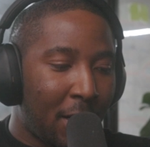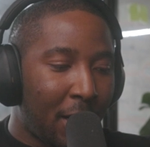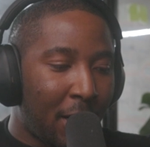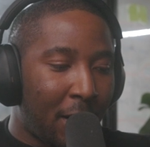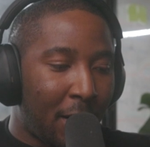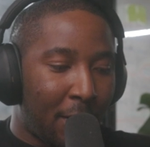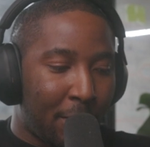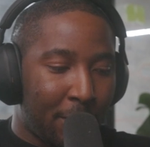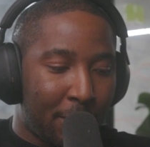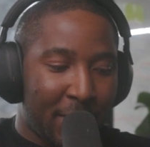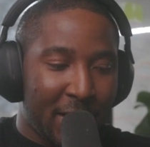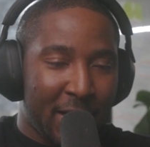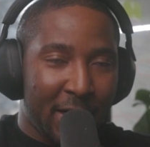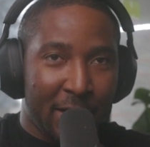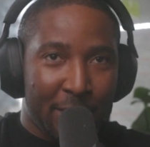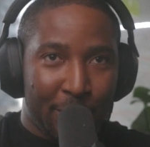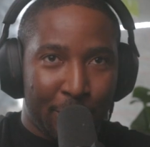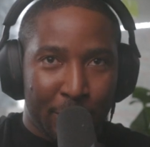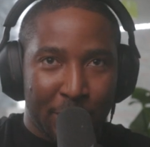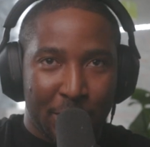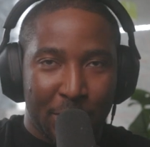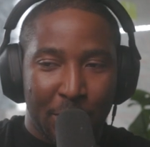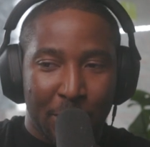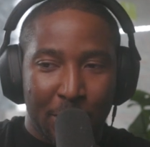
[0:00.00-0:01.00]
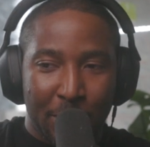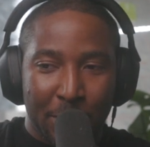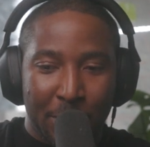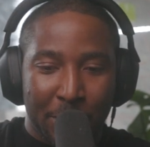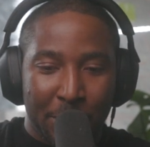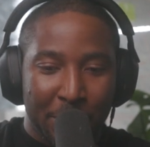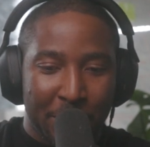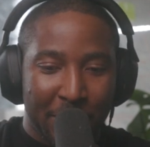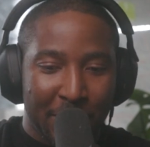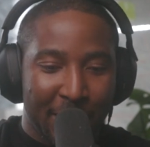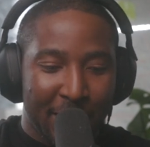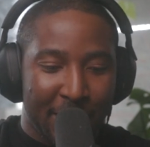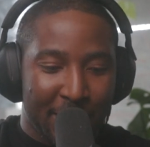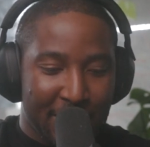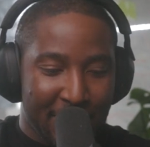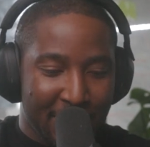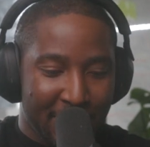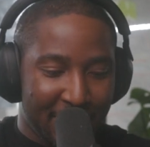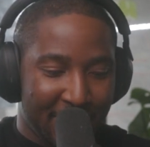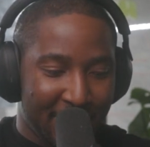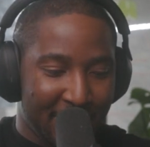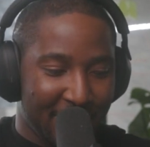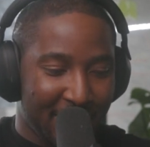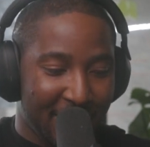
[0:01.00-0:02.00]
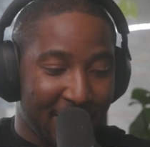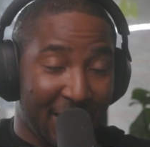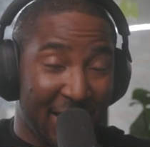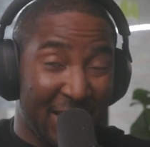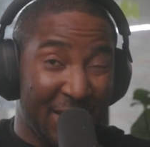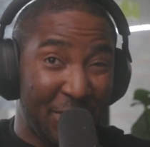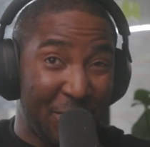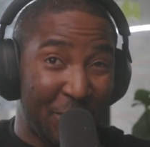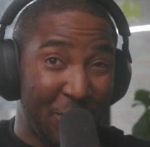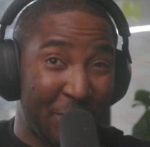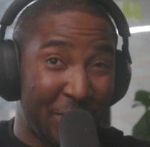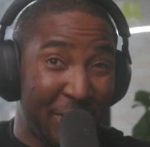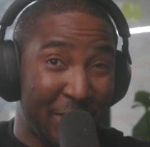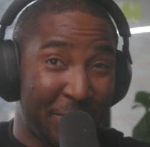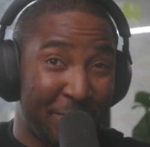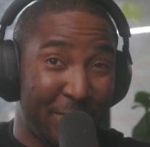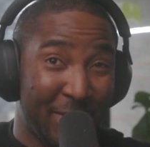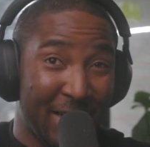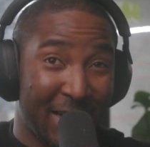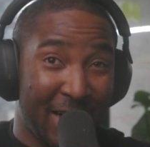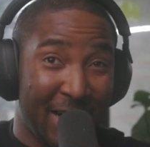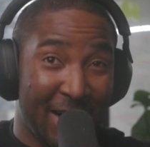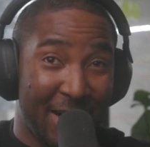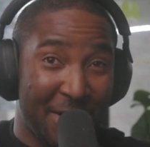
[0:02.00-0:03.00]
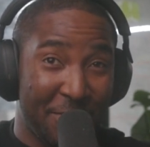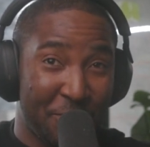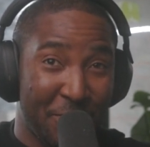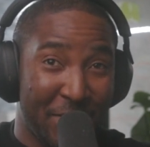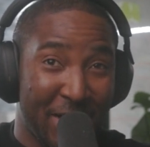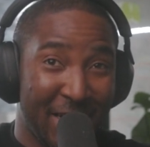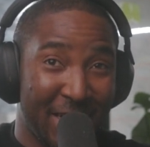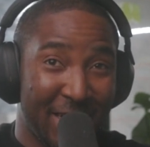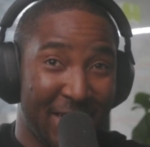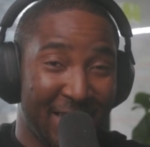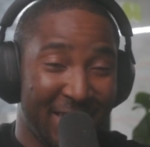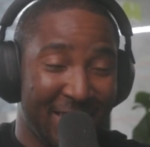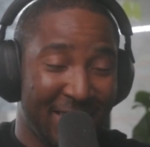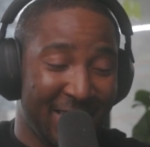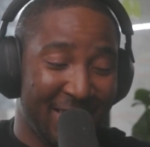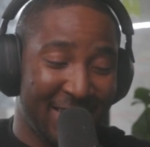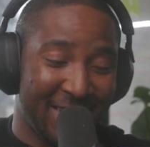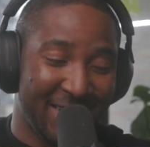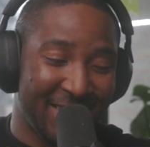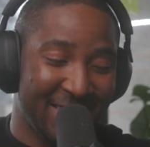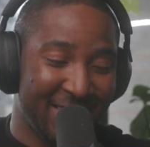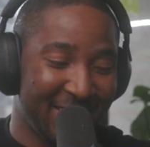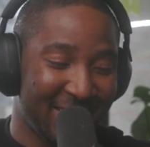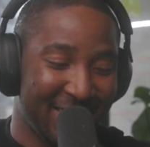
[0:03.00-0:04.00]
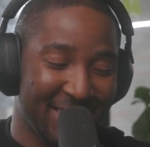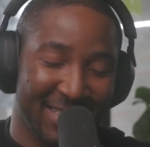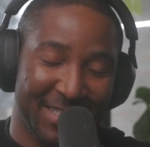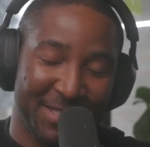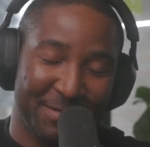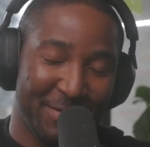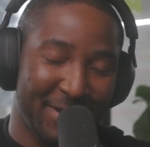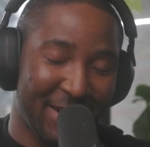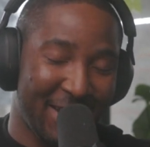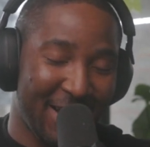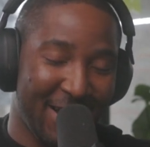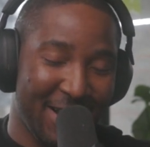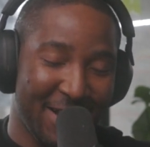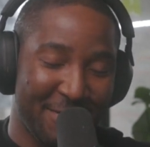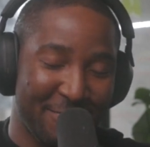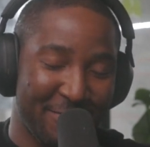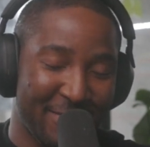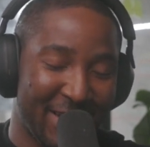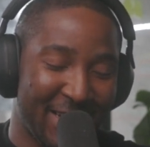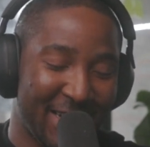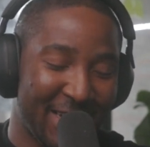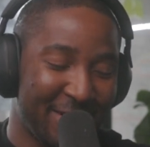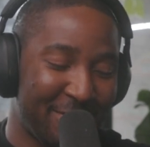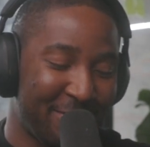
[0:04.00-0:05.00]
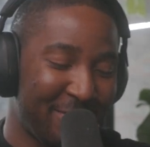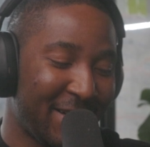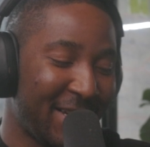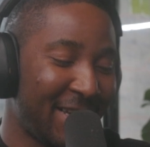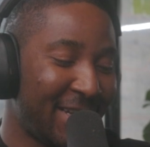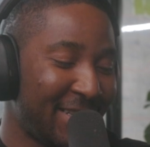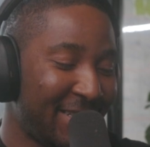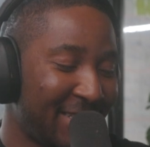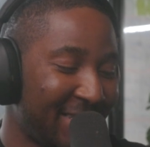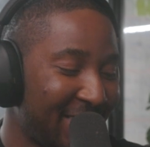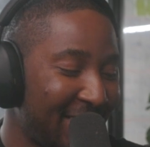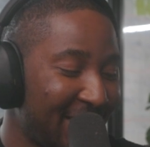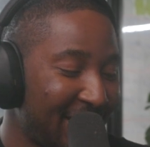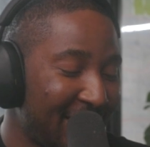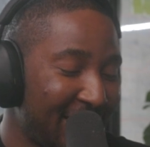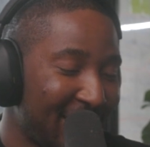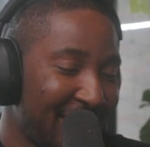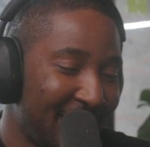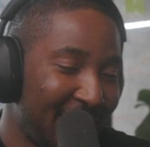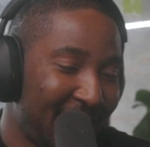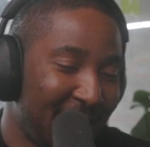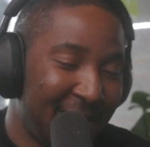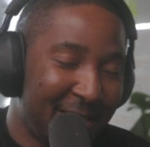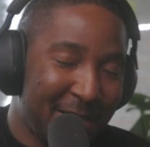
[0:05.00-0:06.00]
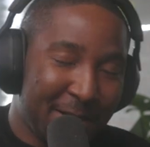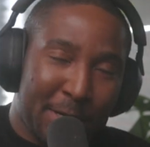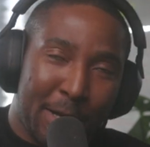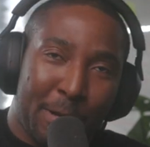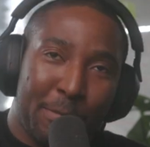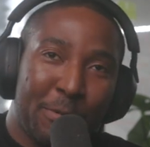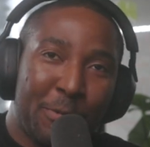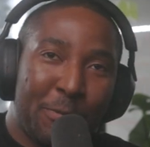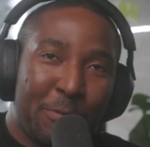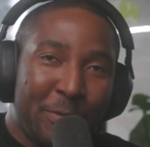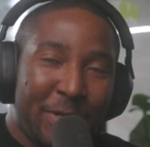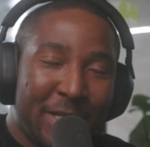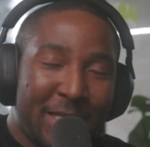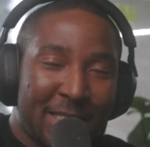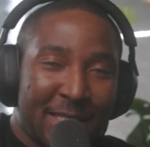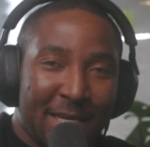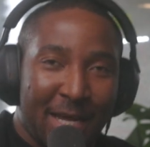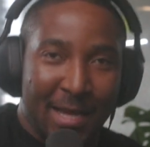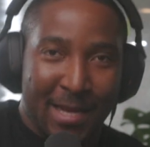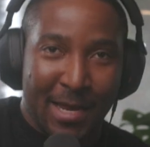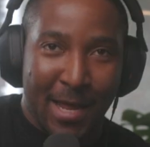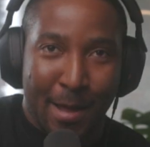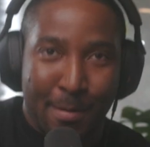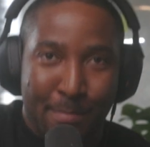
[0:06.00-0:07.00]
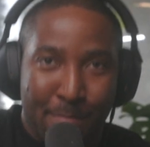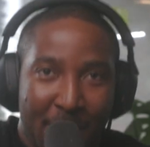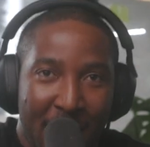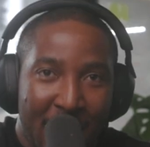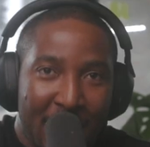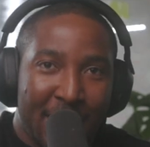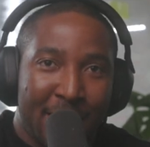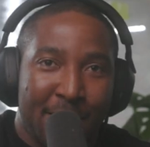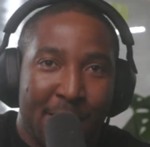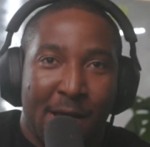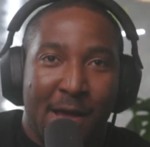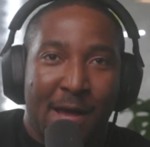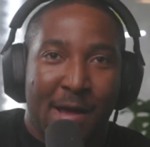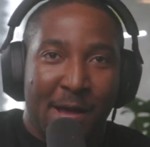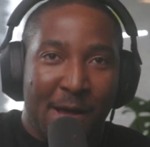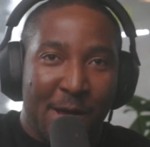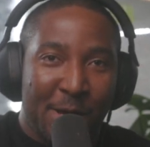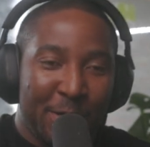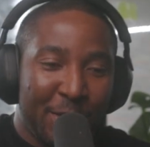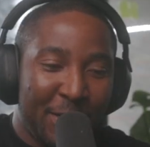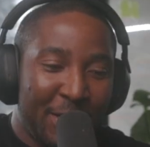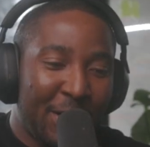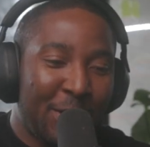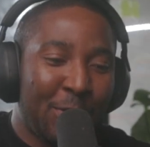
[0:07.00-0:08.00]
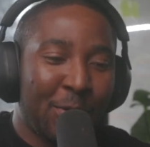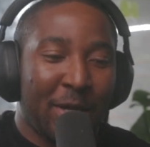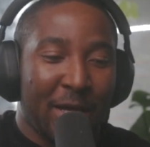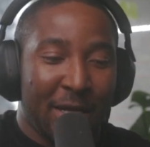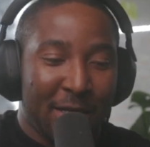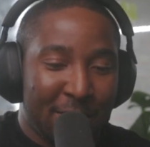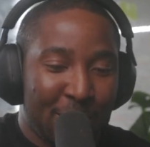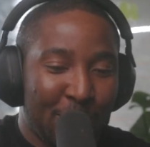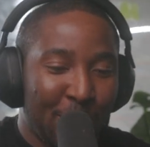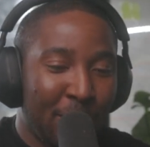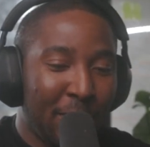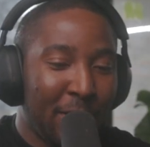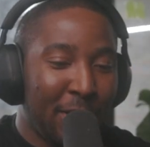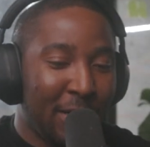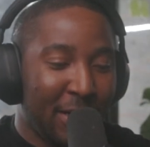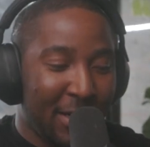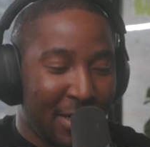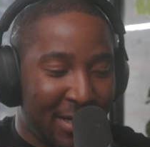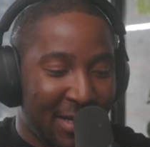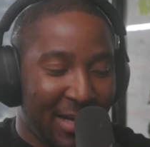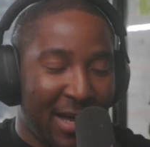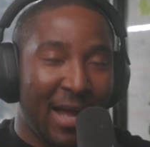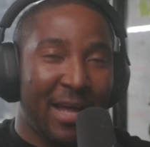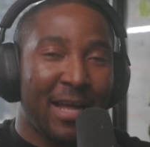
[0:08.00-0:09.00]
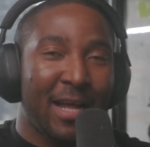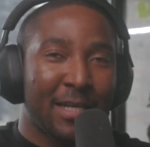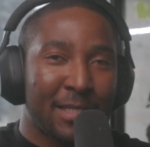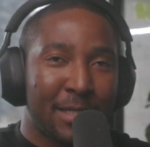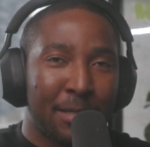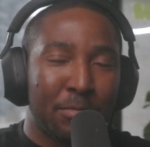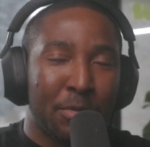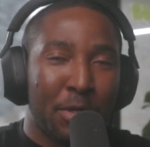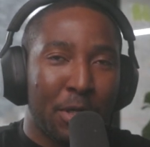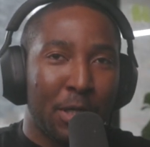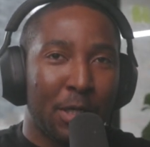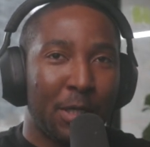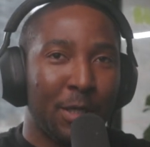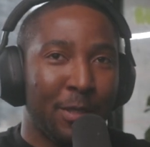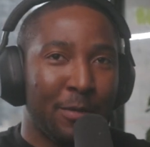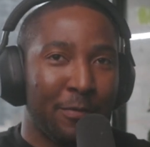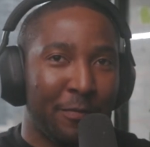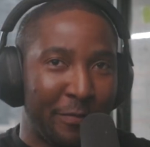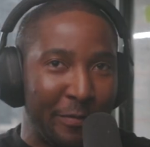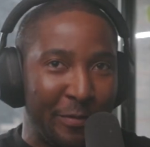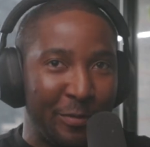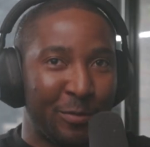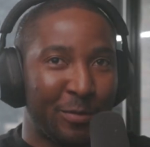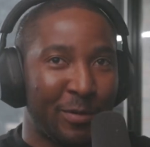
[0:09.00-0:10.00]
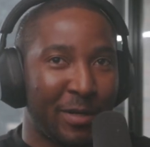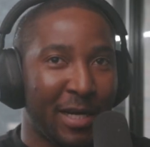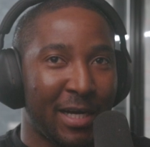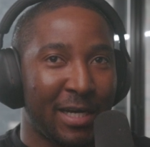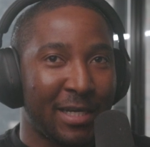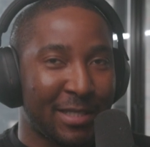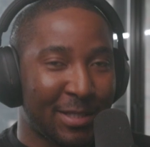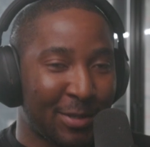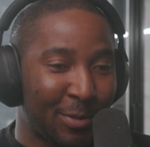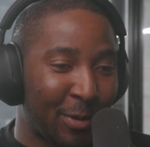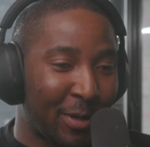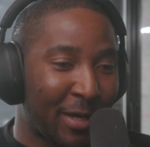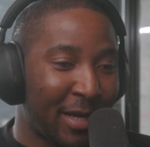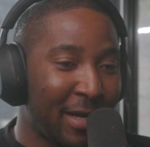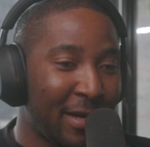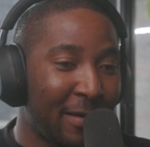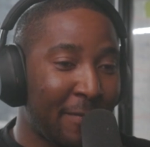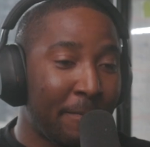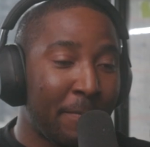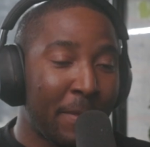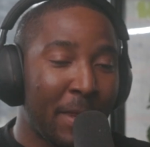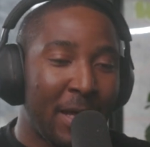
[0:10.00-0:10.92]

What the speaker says: All right, what's going on, guys? I know it's been a hot minute. It's been a hot minute, man. Couple of weeks, not that bad. Okay, so look, I got something good for you guys. Okay,